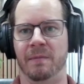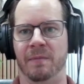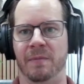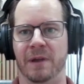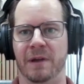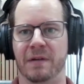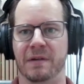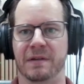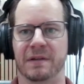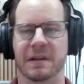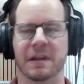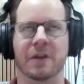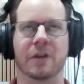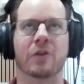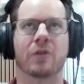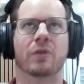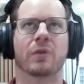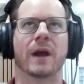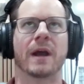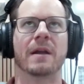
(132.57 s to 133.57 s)
There's
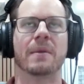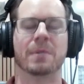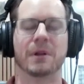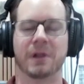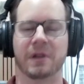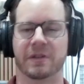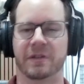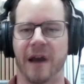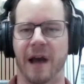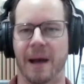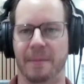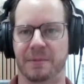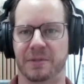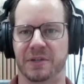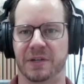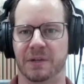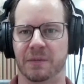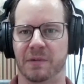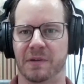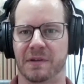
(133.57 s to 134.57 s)
incredible
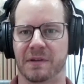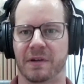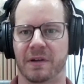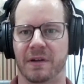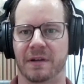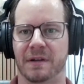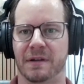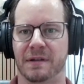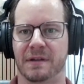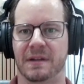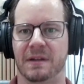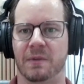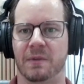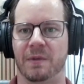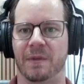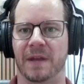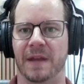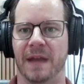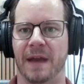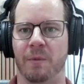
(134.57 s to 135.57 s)
adoption we're starting to see
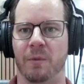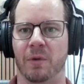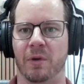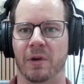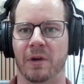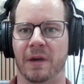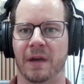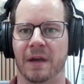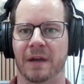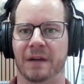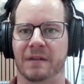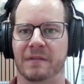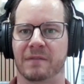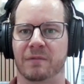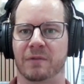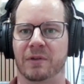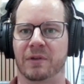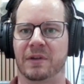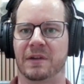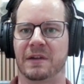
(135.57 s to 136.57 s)
with the network, and it's
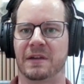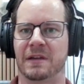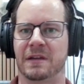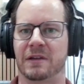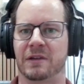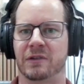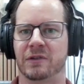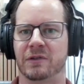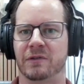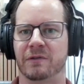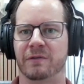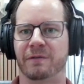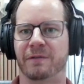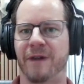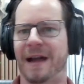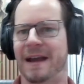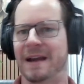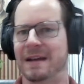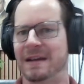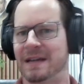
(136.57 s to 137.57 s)
really
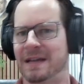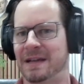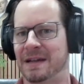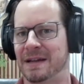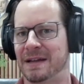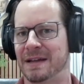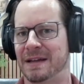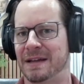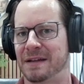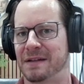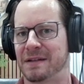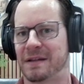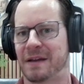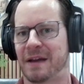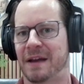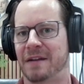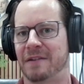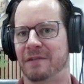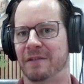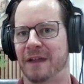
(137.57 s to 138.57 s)
finding its
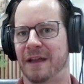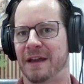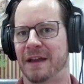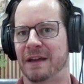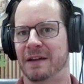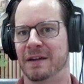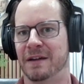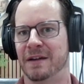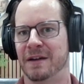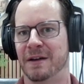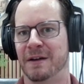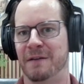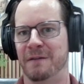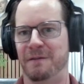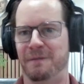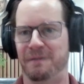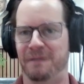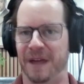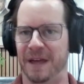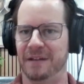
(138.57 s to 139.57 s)
kind of like
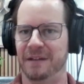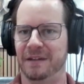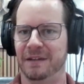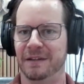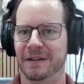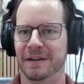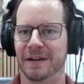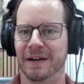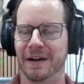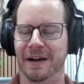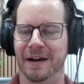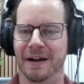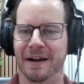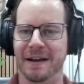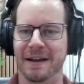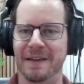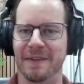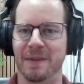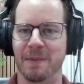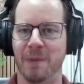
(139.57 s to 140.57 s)
fit
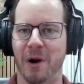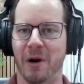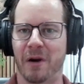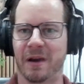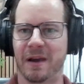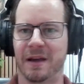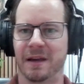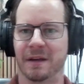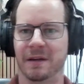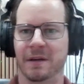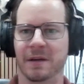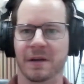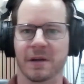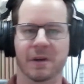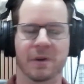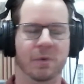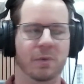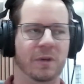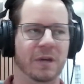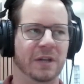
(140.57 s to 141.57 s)
in the market,
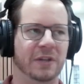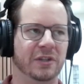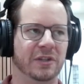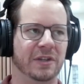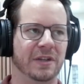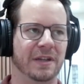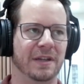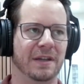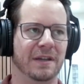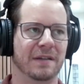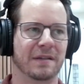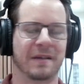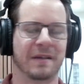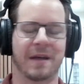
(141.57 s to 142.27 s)
which is